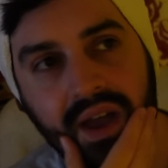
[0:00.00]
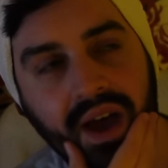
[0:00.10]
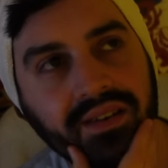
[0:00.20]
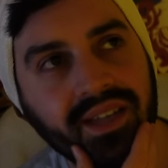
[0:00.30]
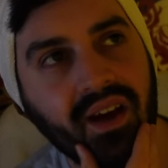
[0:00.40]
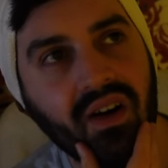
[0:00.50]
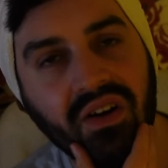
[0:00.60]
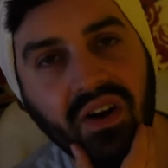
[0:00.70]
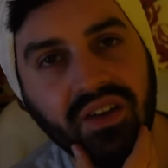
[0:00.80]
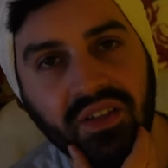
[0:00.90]
I was like, oh
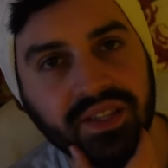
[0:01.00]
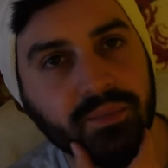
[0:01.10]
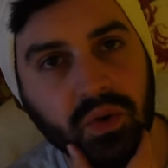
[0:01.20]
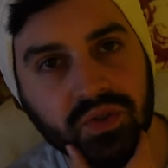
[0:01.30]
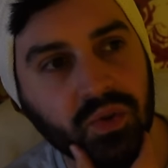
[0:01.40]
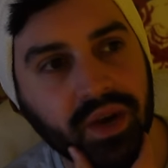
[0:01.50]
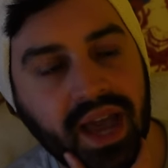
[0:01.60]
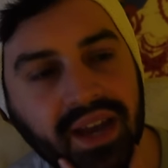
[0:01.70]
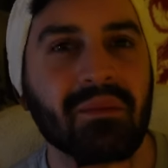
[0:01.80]
god, not this bozo again.